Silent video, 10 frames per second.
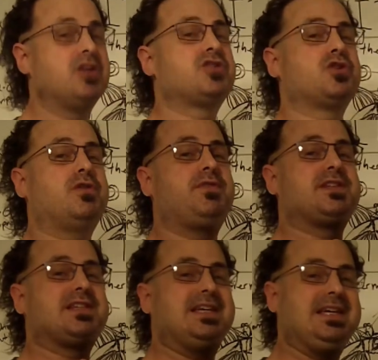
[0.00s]
So if
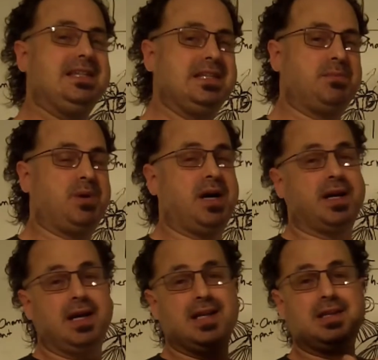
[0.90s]
it's in the
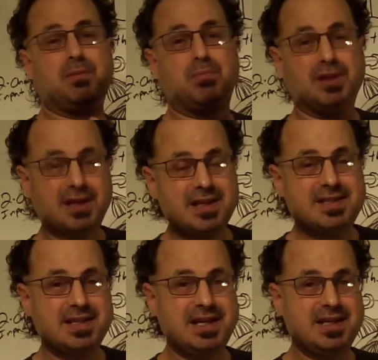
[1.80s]
body and the
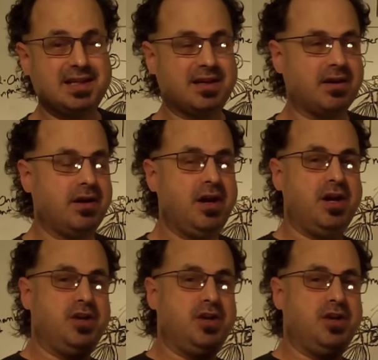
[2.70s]
blood's in there,